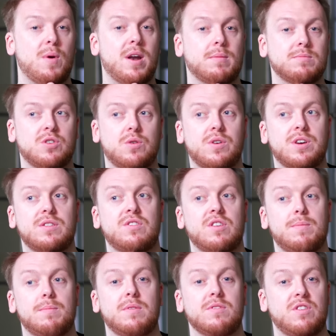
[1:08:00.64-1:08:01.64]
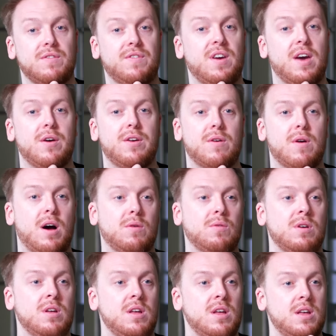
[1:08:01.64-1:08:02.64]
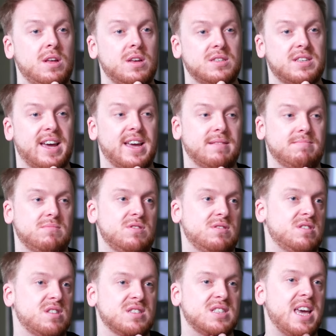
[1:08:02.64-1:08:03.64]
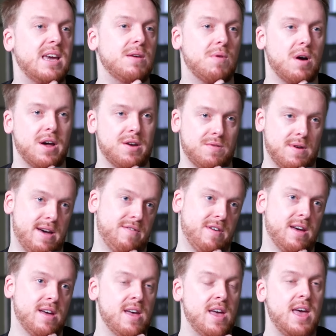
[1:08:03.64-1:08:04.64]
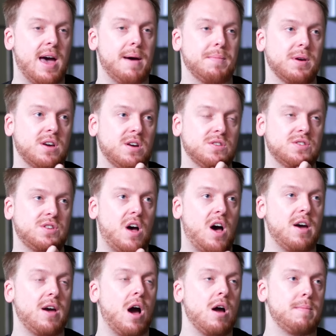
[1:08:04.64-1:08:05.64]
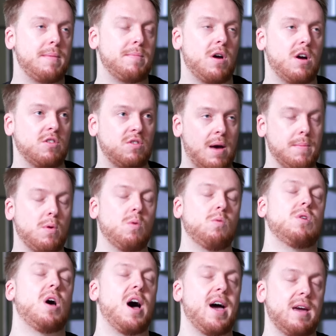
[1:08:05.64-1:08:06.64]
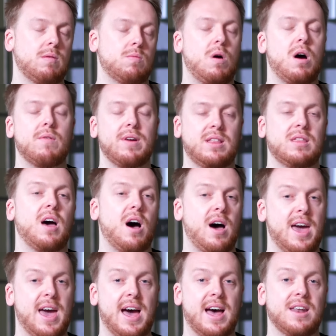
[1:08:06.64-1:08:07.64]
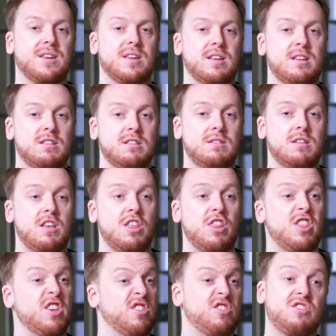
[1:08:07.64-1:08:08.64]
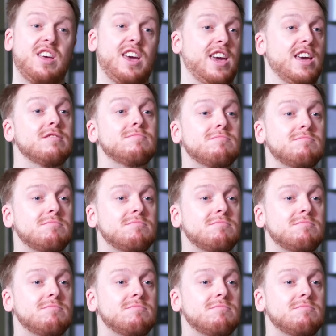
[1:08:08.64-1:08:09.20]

When I'm talking to to Fiona, I'll say the T word or whatever. And because I, I remember I was up all night worried that I had the C,